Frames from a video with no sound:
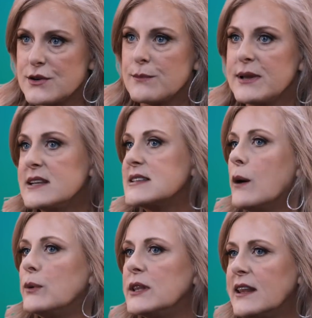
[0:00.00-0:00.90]
Because I
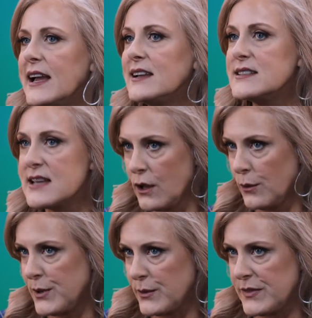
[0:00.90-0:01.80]
would like to
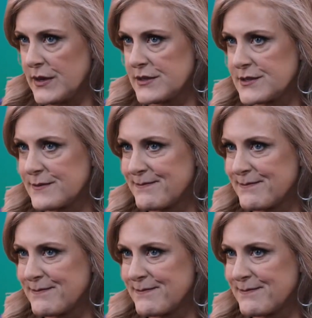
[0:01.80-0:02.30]
help you with this.